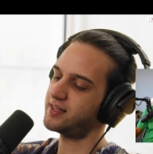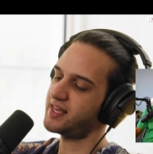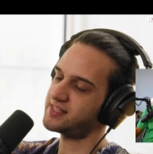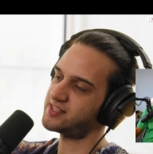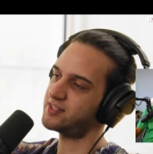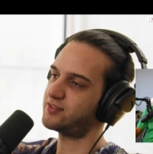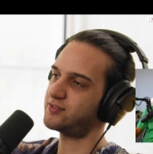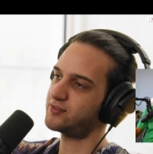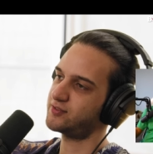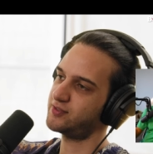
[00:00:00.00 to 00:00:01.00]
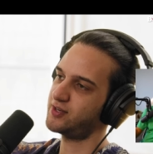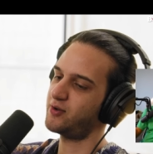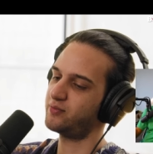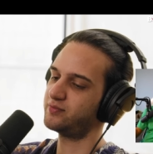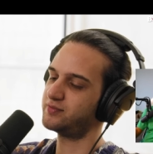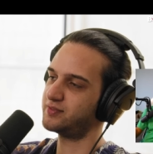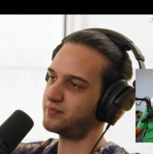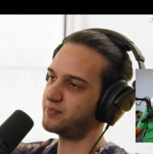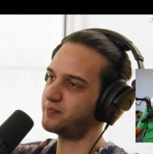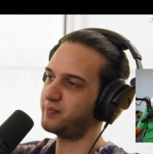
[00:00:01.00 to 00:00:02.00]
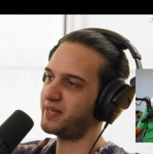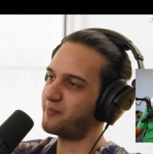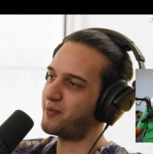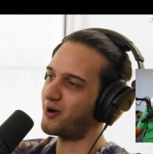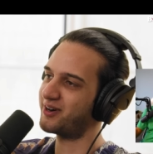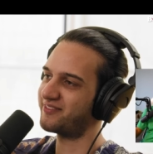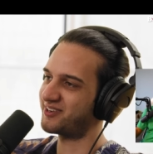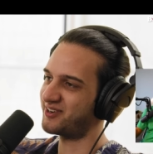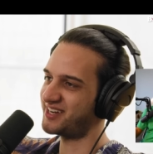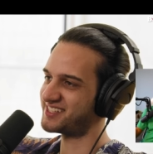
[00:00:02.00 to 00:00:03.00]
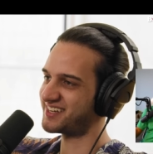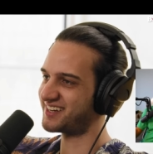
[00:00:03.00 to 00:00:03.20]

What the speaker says: isn't, you know, being a part of a crazy